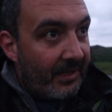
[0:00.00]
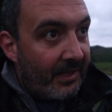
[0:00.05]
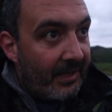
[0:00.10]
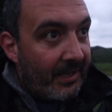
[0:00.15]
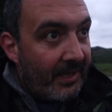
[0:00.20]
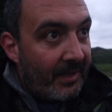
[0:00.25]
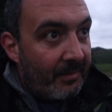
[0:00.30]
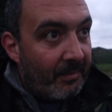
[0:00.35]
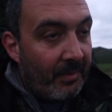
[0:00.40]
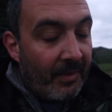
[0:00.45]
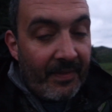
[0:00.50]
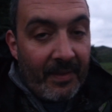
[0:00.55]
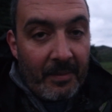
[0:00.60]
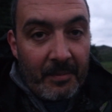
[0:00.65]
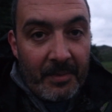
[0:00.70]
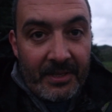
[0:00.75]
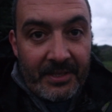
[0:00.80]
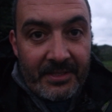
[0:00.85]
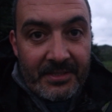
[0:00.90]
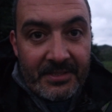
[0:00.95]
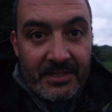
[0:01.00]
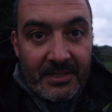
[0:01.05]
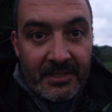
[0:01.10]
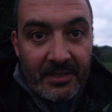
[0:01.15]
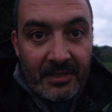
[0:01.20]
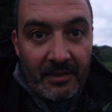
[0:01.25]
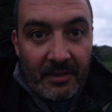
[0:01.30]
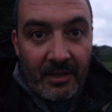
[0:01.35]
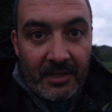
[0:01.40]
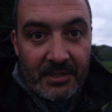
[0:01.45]
and that means
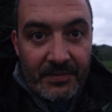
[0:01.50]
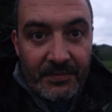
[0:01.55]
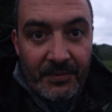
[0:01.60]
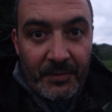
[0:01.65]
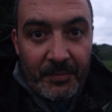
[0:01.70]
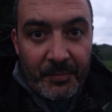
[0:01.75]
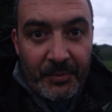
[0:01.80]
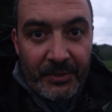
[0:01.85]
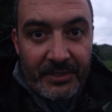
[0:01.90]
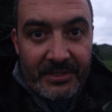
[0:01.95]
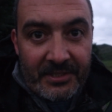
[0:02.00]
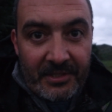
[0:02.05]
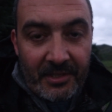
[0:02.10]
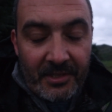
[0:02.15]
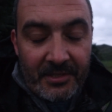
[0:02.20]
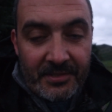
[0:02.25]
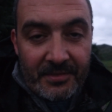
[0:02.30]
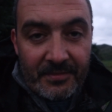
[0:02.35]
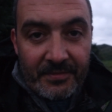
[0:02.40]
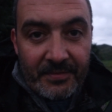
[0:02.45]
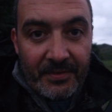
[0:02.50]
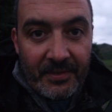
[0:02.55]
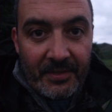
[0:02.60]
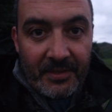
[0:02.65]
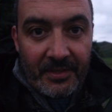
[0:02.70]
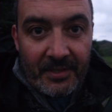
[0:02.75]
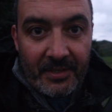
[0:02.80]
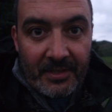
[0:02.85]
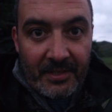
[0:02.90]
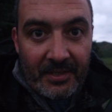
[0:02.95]
lots of footprints, lots of
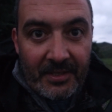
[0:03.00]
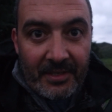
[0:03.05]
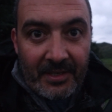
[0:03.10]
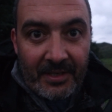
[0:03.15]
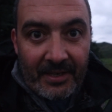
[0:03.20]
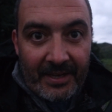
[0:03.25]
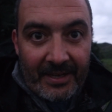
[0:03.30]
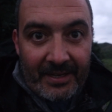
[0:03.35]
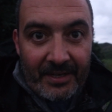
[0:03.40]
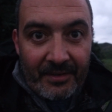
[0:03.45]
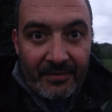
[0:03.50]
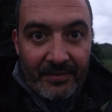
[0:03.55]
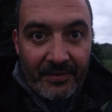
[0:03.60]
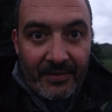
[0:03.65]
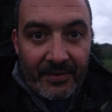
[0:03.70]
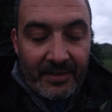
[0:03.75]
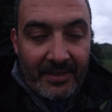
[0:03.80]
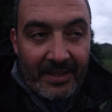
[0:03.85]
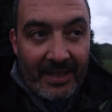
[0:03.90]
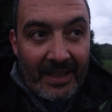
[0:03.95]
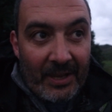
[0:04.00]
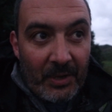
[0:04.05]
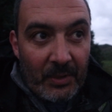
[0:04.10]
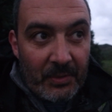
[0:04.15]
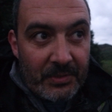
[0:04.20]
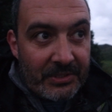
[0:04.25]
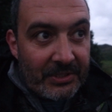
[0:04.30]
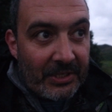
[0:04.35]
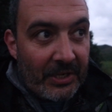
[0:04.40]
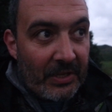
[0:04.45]
kind of
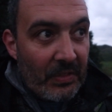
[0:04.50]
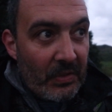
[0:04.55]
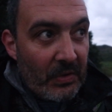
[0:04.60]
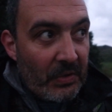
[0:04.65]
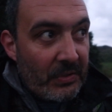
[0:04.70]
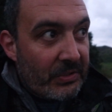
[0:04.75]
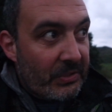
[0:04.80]
chaos down there.